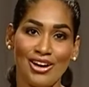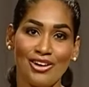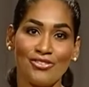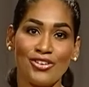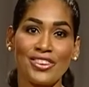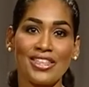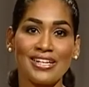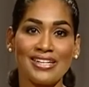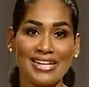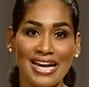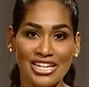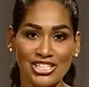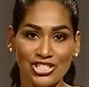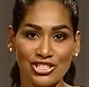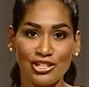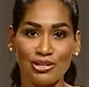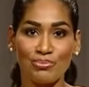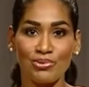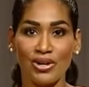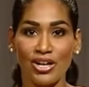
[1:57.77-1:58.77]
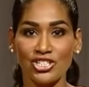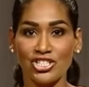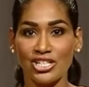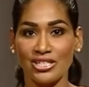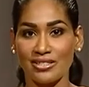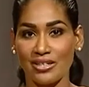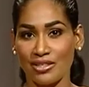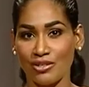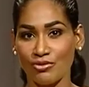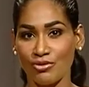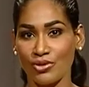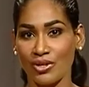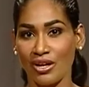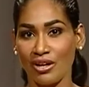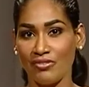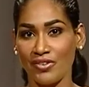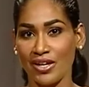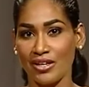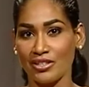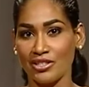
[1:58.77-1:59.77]
For the national project at the
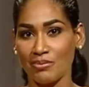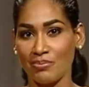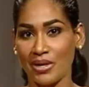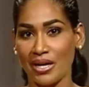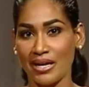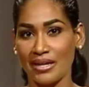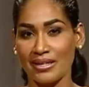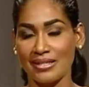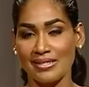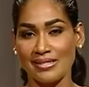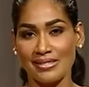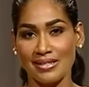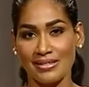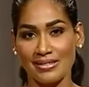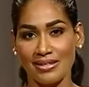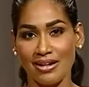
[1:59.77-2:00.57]
Rudolph Elder Park in St.